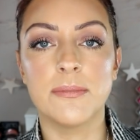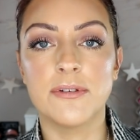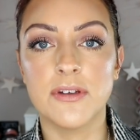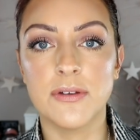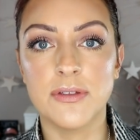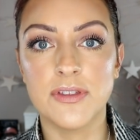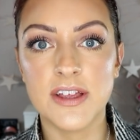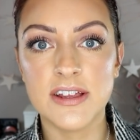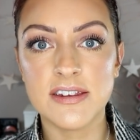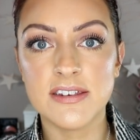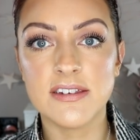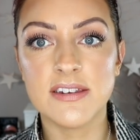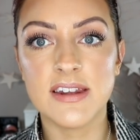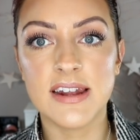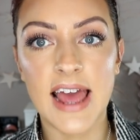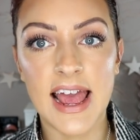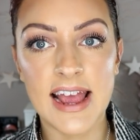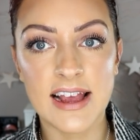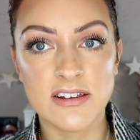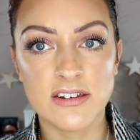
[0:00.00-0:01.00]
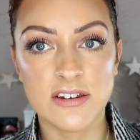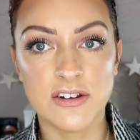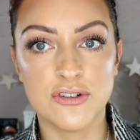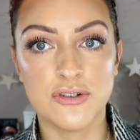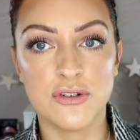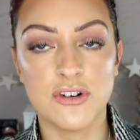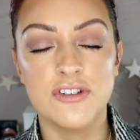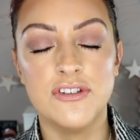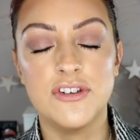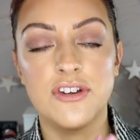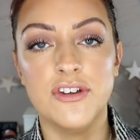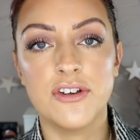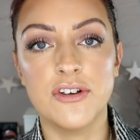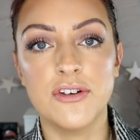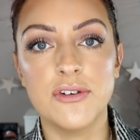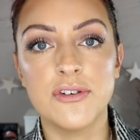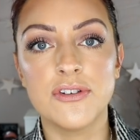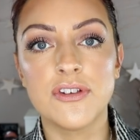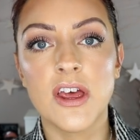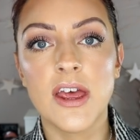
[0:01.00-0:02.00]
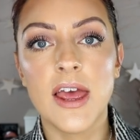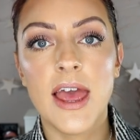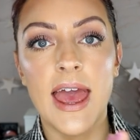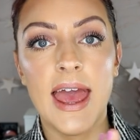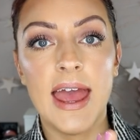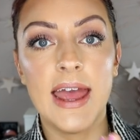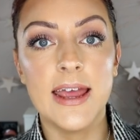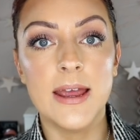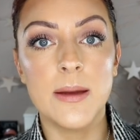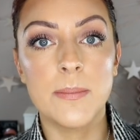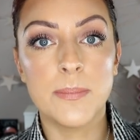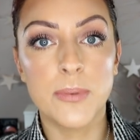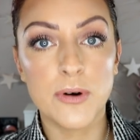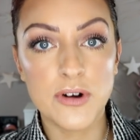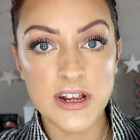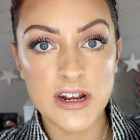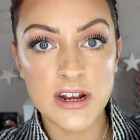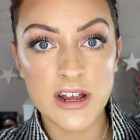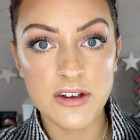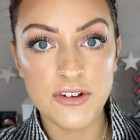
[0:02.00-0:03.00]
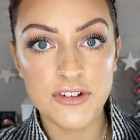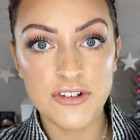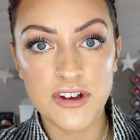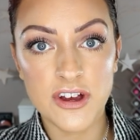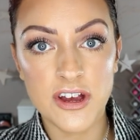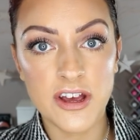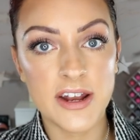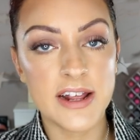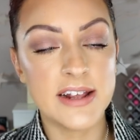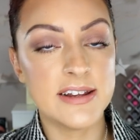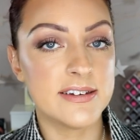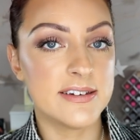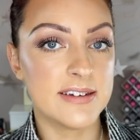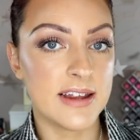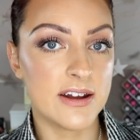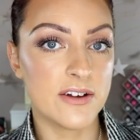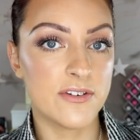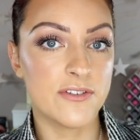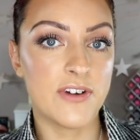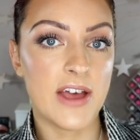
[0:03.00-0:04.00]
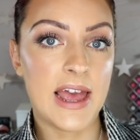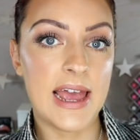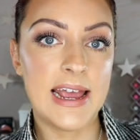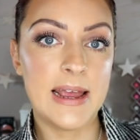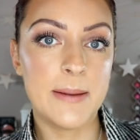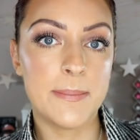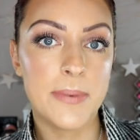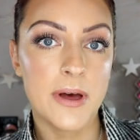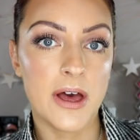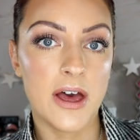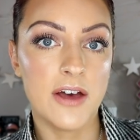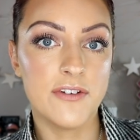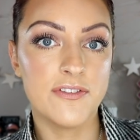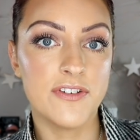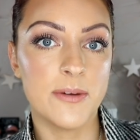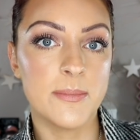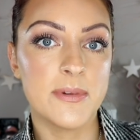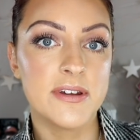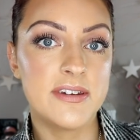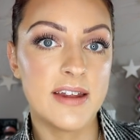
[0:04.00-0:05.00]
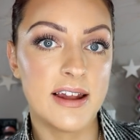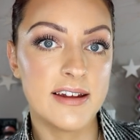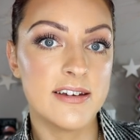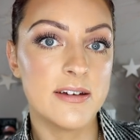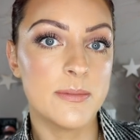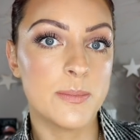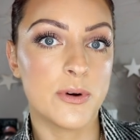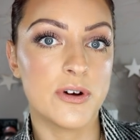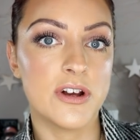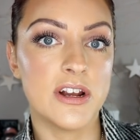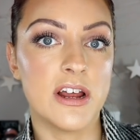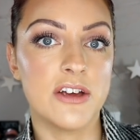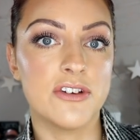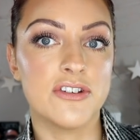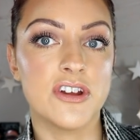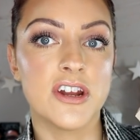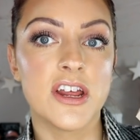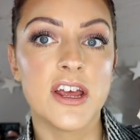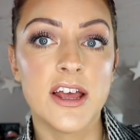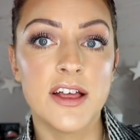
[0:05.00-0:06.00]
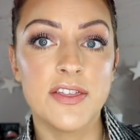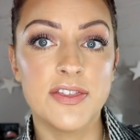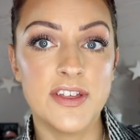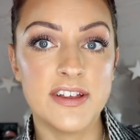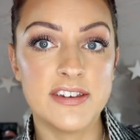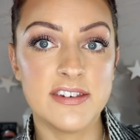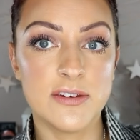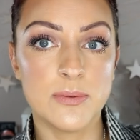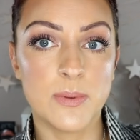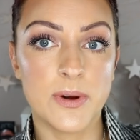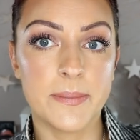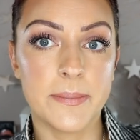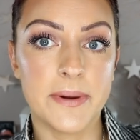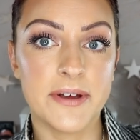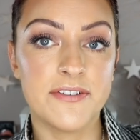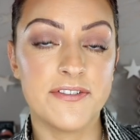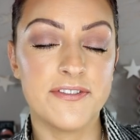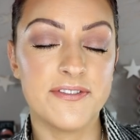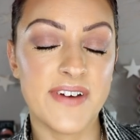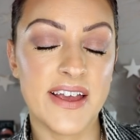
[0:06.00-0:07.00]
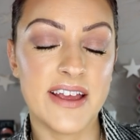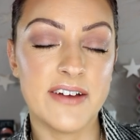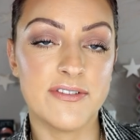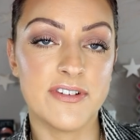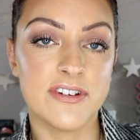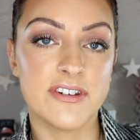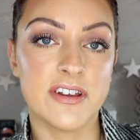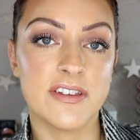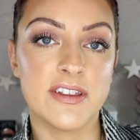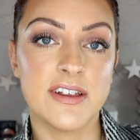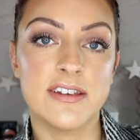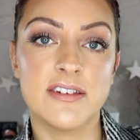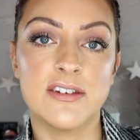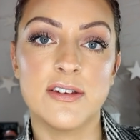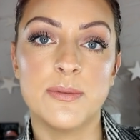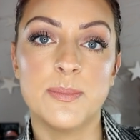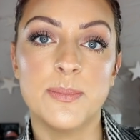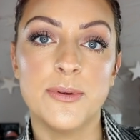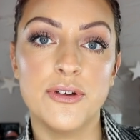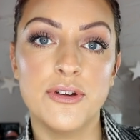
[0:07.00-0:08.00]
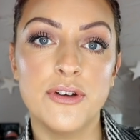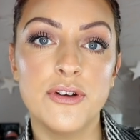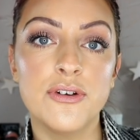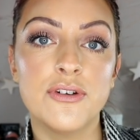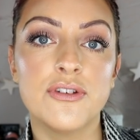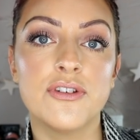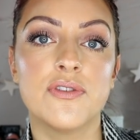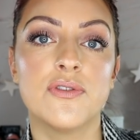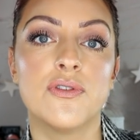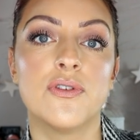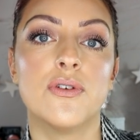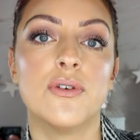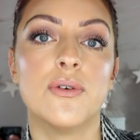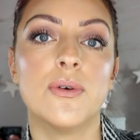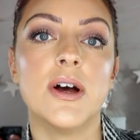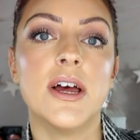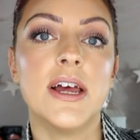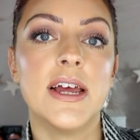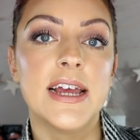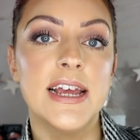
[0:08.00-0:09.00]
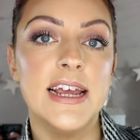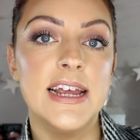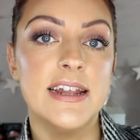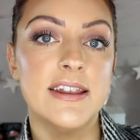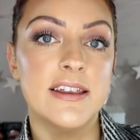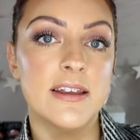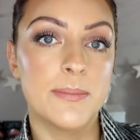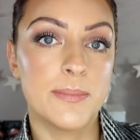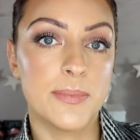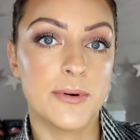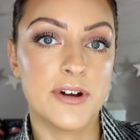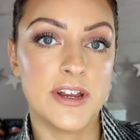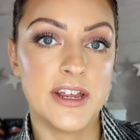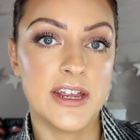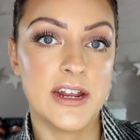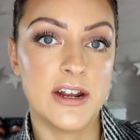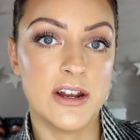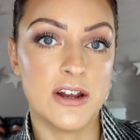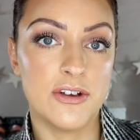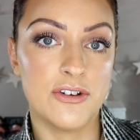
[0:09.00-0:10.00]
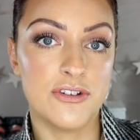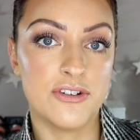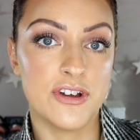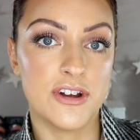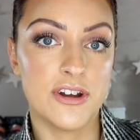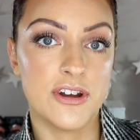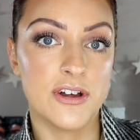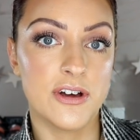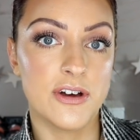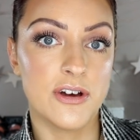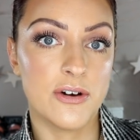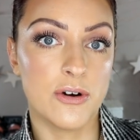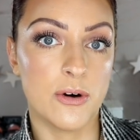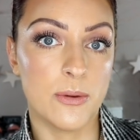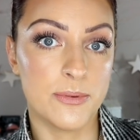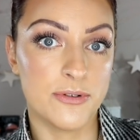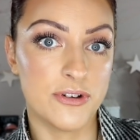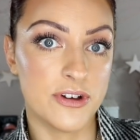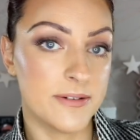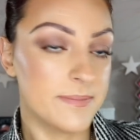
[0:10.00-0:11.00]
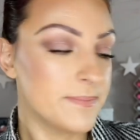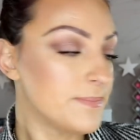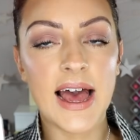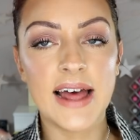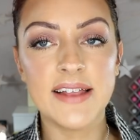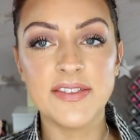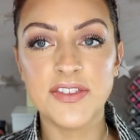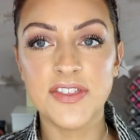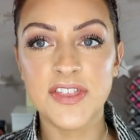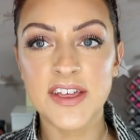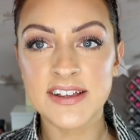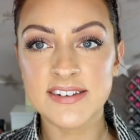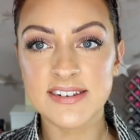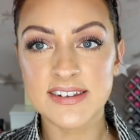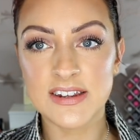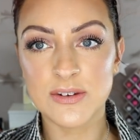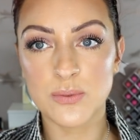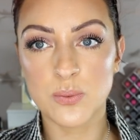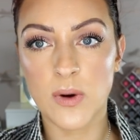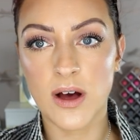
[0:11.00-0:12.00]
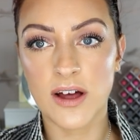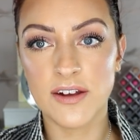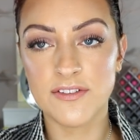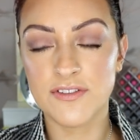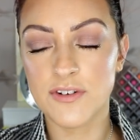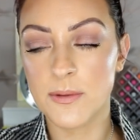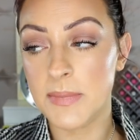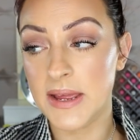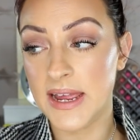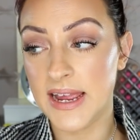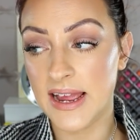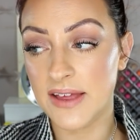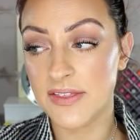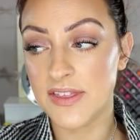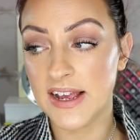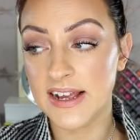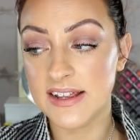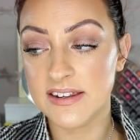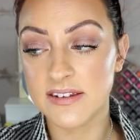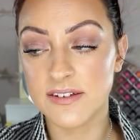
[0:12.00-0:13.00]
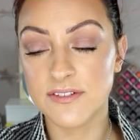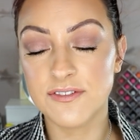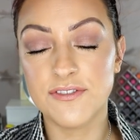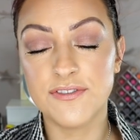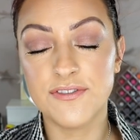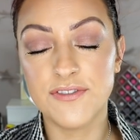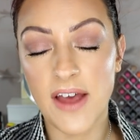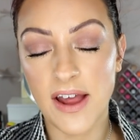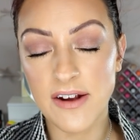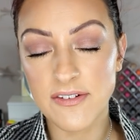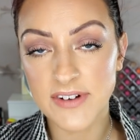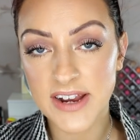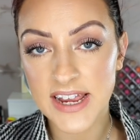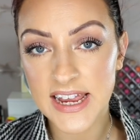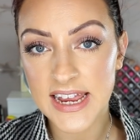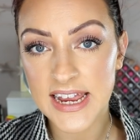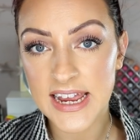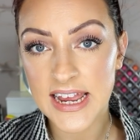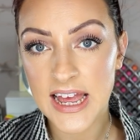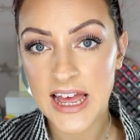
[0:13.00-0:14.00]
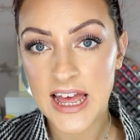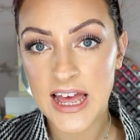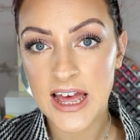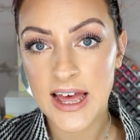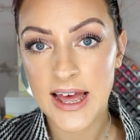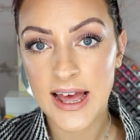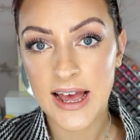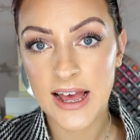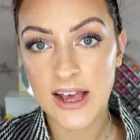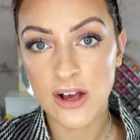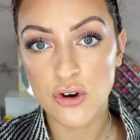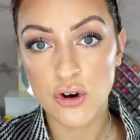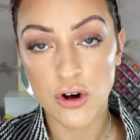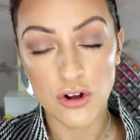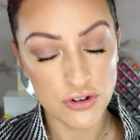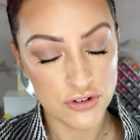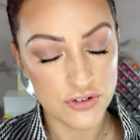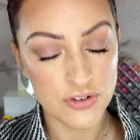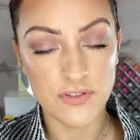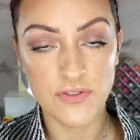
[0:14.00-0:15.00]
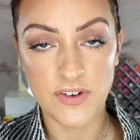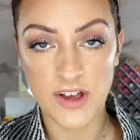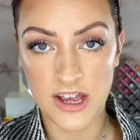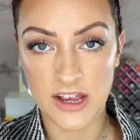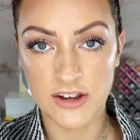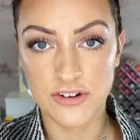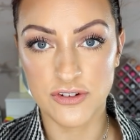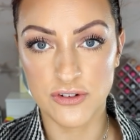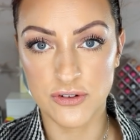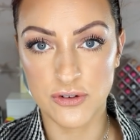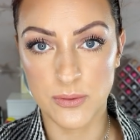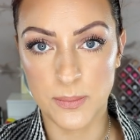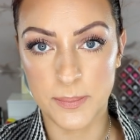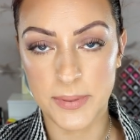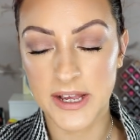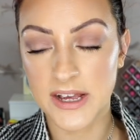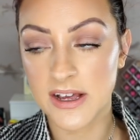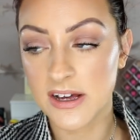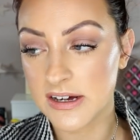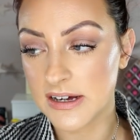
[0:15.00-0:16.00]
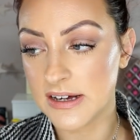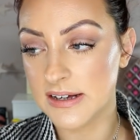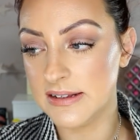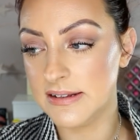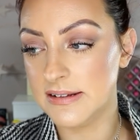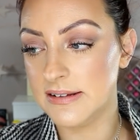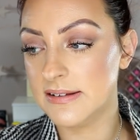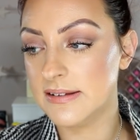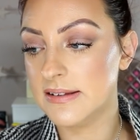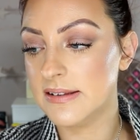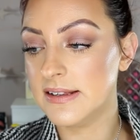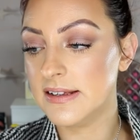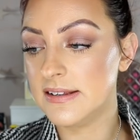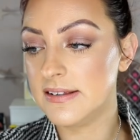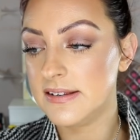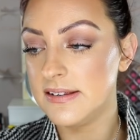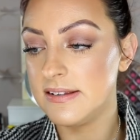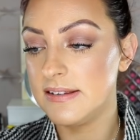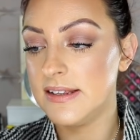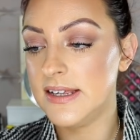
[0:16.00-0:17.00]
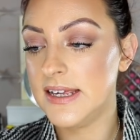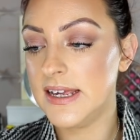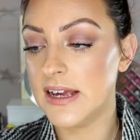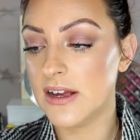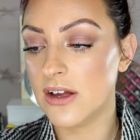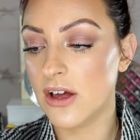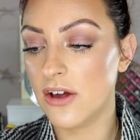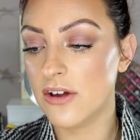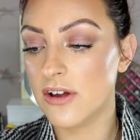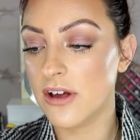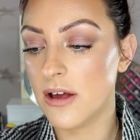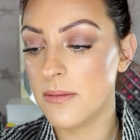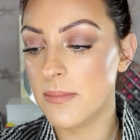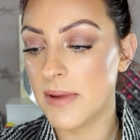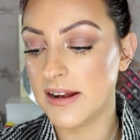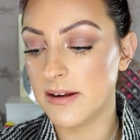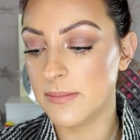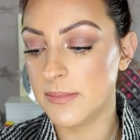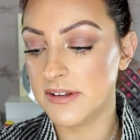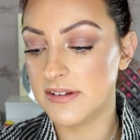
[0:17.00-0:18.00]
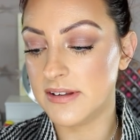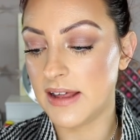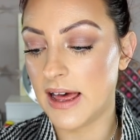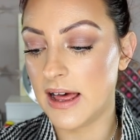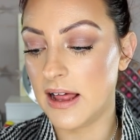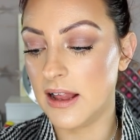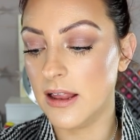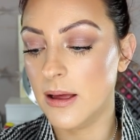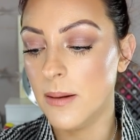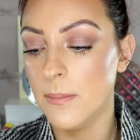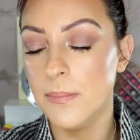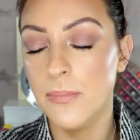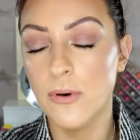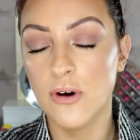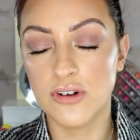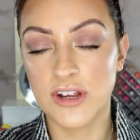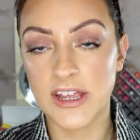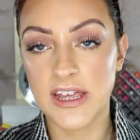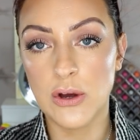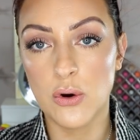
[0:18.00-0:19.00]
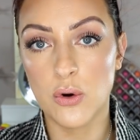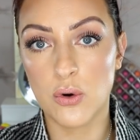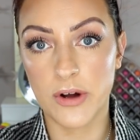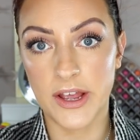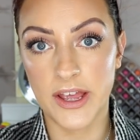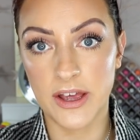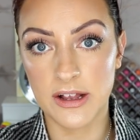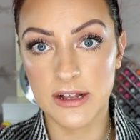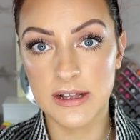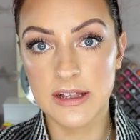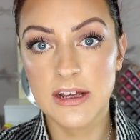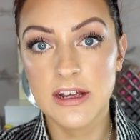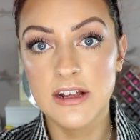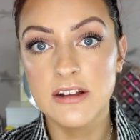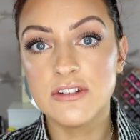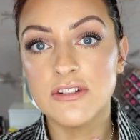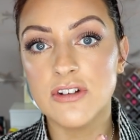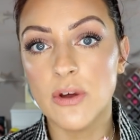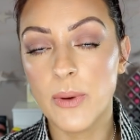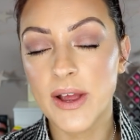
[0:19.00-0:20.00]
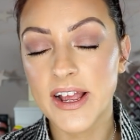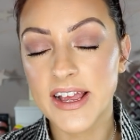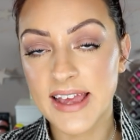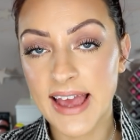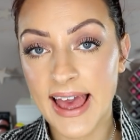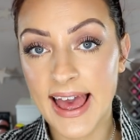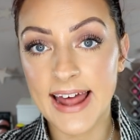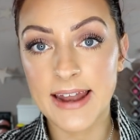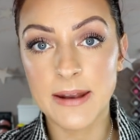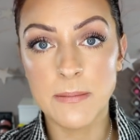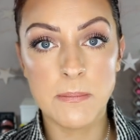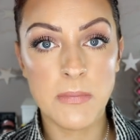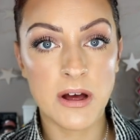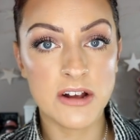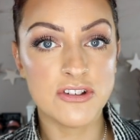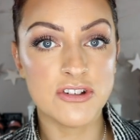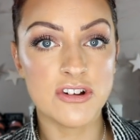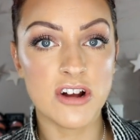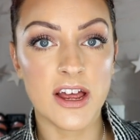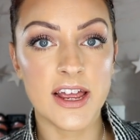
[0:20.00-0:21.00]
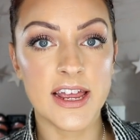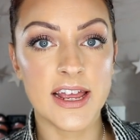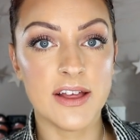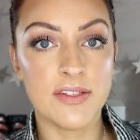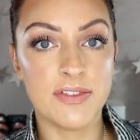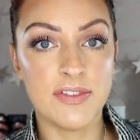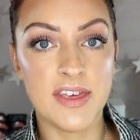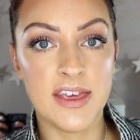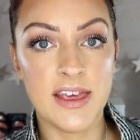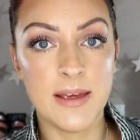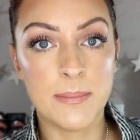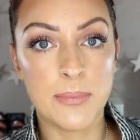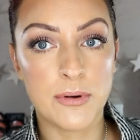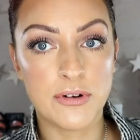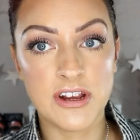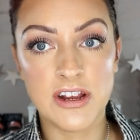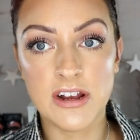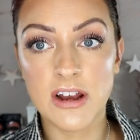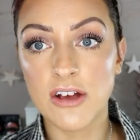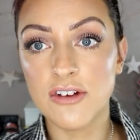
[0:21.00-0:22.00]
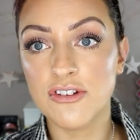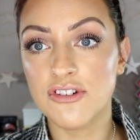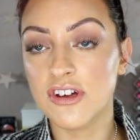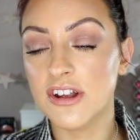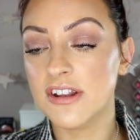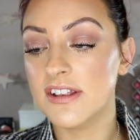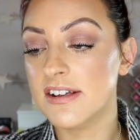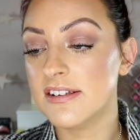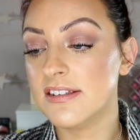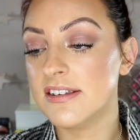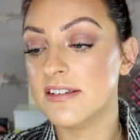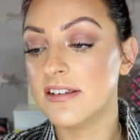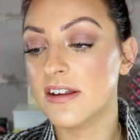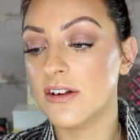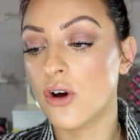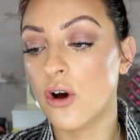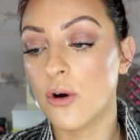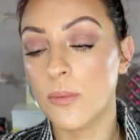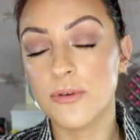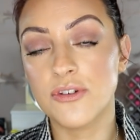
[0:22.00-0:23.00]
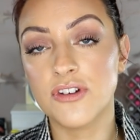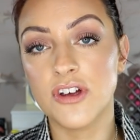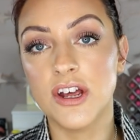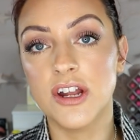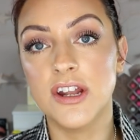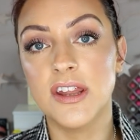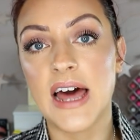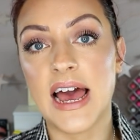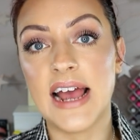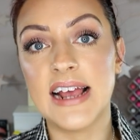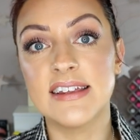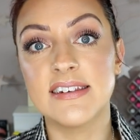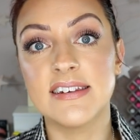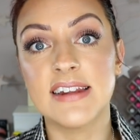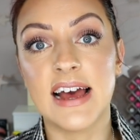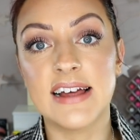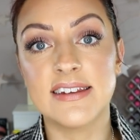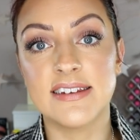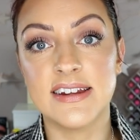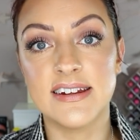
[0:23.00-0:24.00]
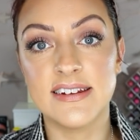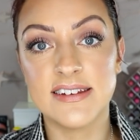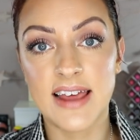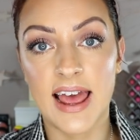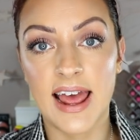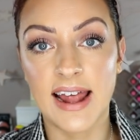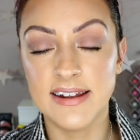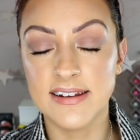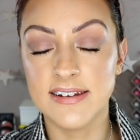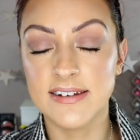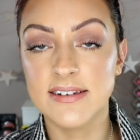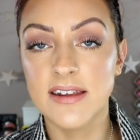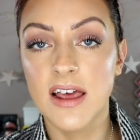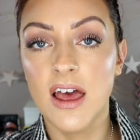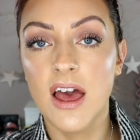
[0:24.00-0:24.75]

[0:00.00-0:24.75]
So this is an excellent choice to use a body lotion instead of a perfume, a scented body lotion. This is one of my favorites. I think this is beautiful in the body lotion option. And this is one for me that is very controversial because this is the Coco Mademoiselle body oil. So again, much like the body lotion, this is an option that isn't as intense.